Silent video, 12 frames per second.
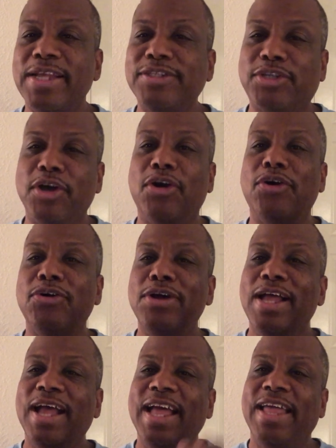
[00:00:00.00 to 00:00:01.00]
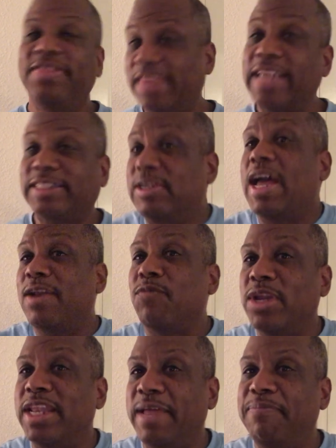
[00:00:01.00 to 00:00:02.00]
So that's kind
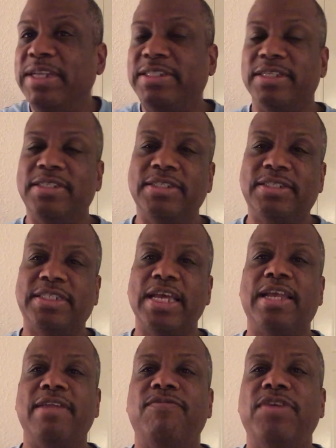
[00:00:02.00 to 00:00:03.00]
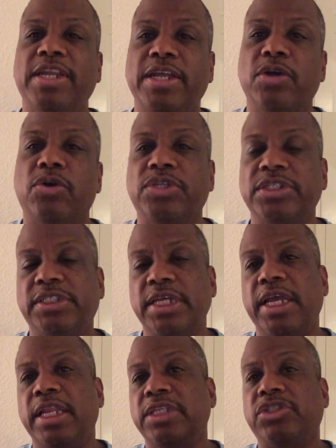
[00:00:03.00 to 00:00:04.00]
of what led me to this second video to
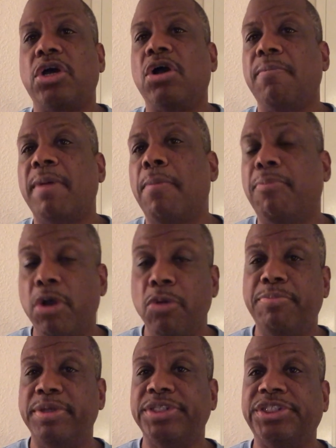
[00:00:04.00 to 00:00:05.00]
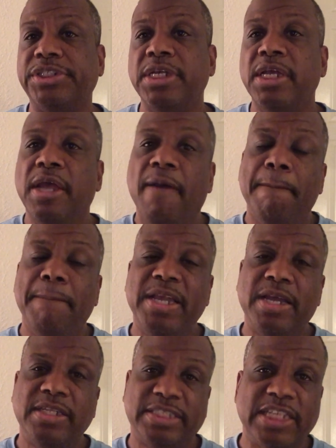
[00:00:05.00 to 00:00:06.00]
say, let's talk about purpose,
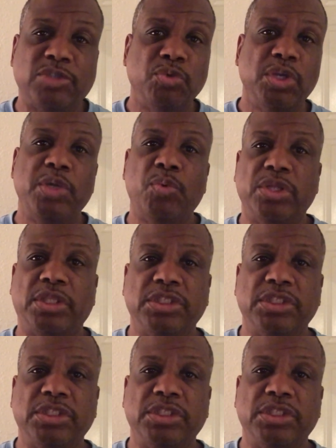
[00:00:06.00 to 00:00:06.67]
because that's really what